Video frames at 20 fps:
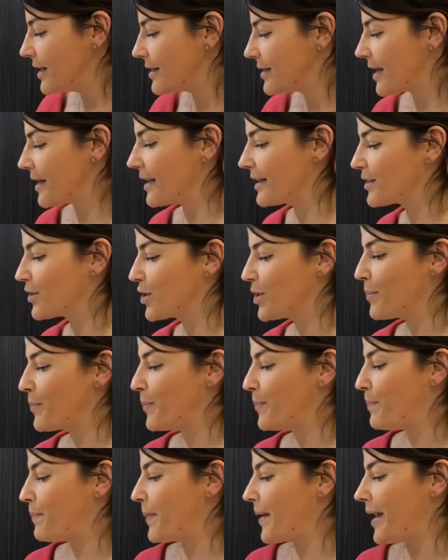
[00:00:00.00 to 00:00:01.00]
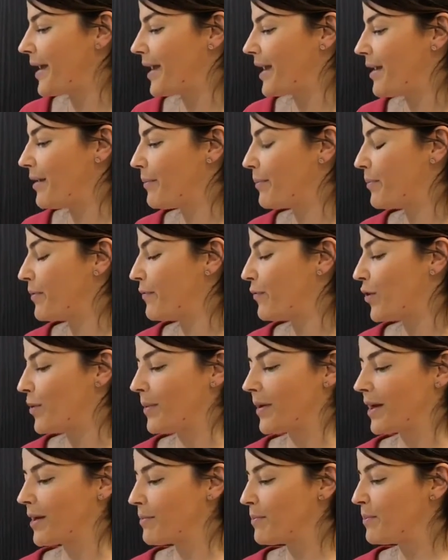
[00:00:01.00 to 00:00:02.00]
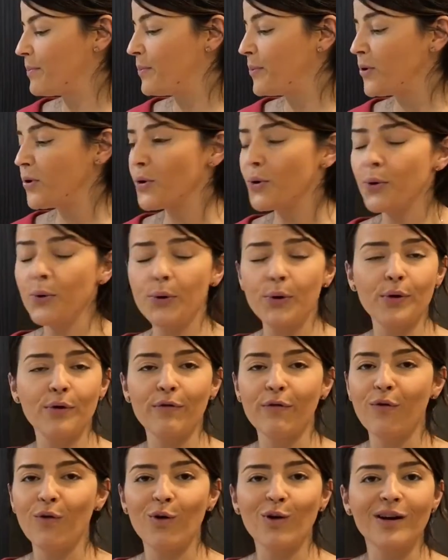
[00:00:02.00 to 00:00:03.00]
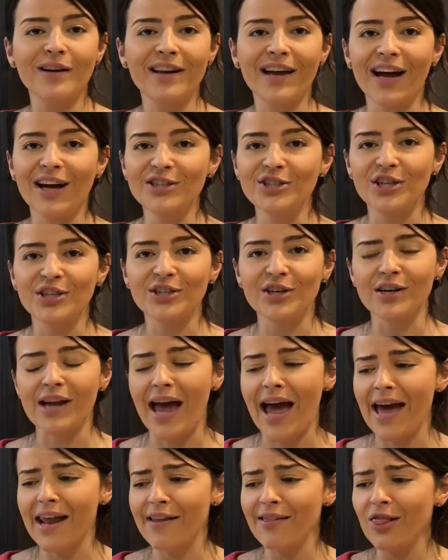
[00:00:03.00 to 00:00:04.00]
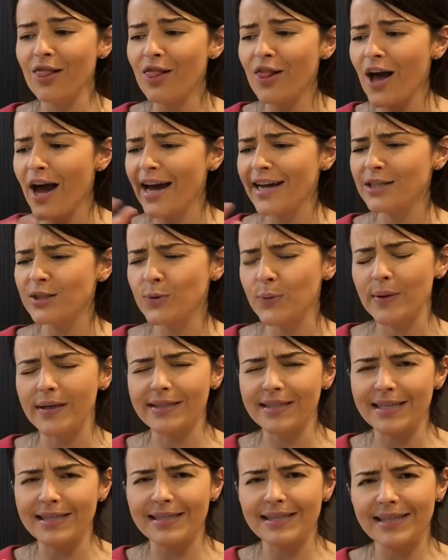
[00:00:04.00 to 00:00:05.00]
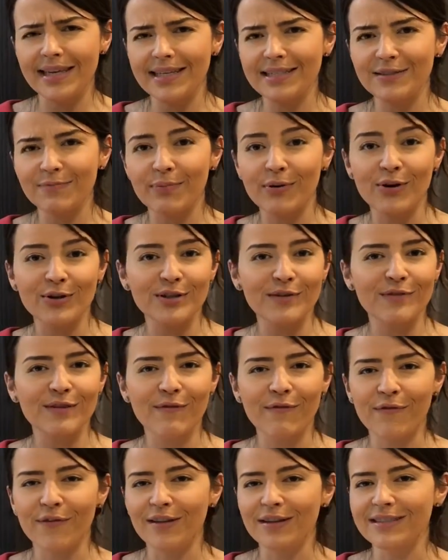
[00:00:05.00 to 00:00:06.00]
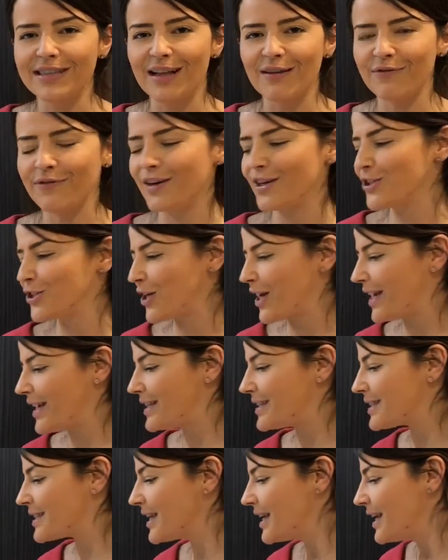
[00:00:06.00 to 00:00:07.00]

Now that's going to be performing a beautiful ganache. It's going to add a light twist of zest because of the Philadelphia cheese.